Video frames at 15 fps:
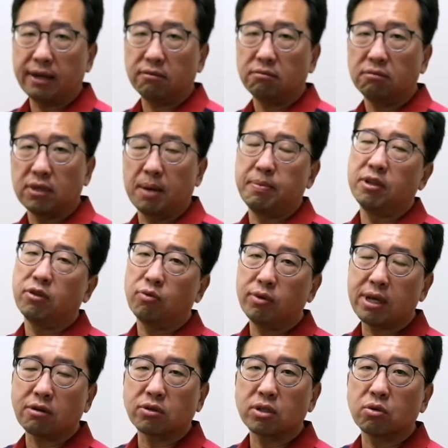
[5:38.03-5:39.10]
That means
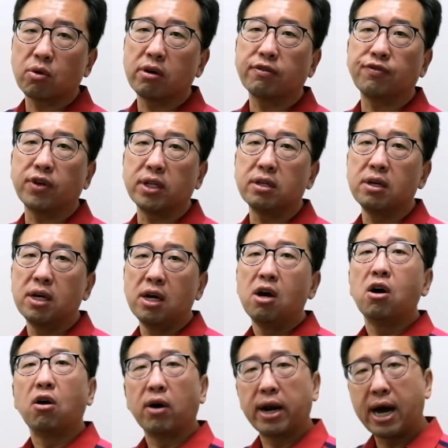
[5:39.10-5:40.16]
3,000 square feet,
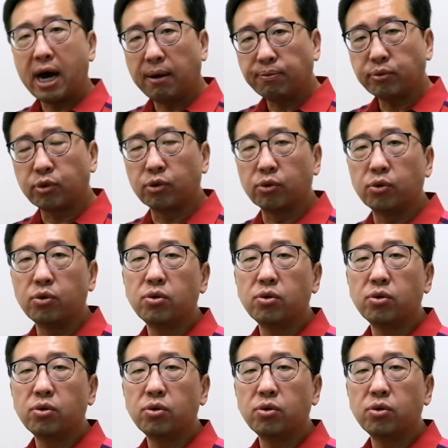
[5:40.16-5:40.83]
or up to